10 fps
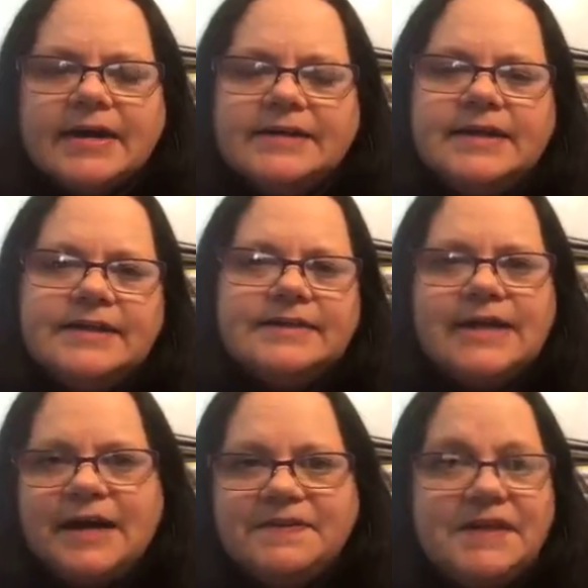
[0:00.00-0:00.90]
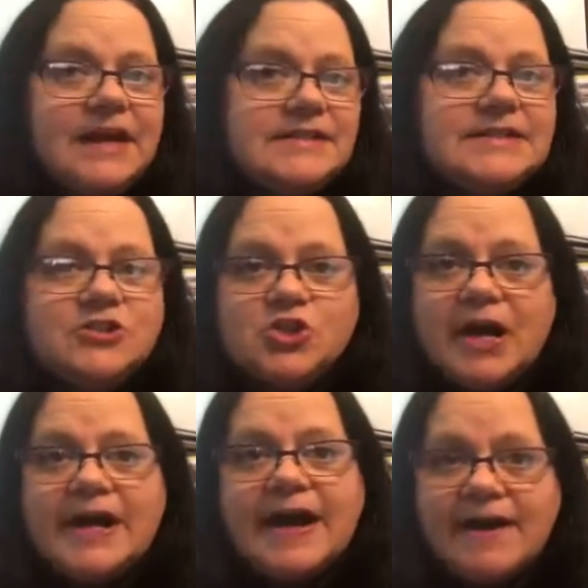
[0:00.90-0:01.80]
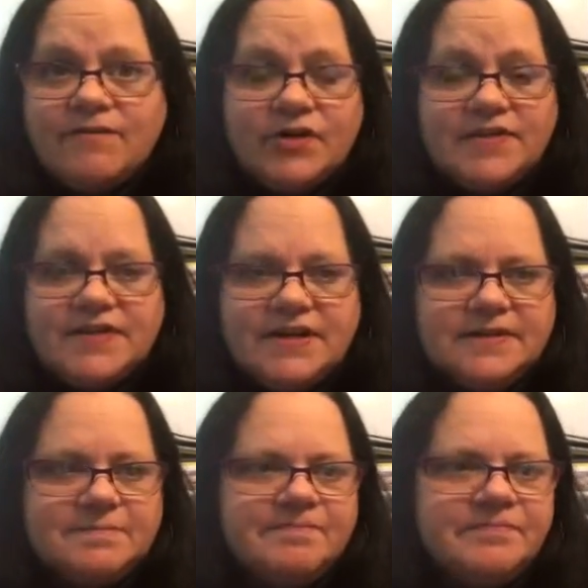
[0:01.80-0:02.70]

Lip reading: Now, not that I didn't try everything,